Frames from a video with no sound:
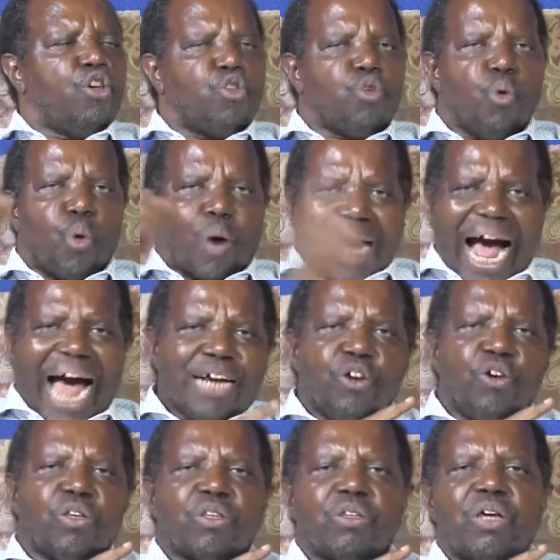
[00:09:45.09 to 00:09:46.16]
you
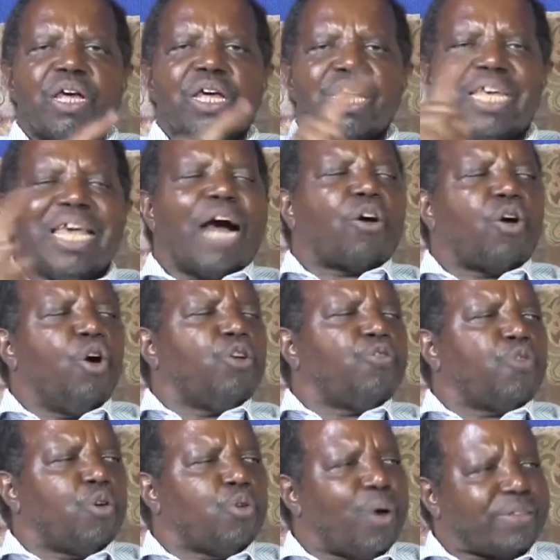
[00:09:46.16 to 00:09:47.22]
cannot hear God
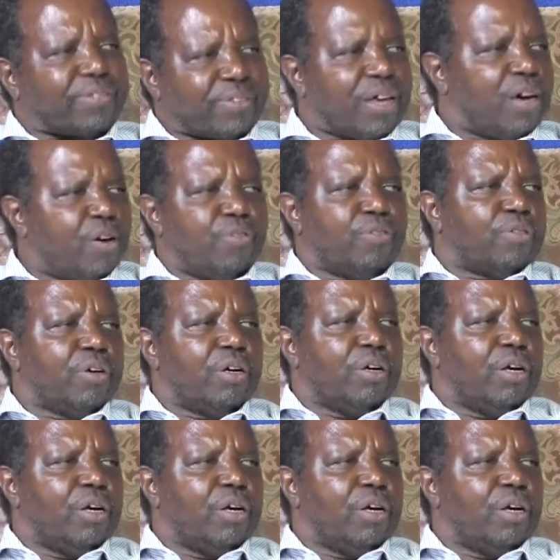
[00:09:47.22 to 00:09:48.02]
for yourself,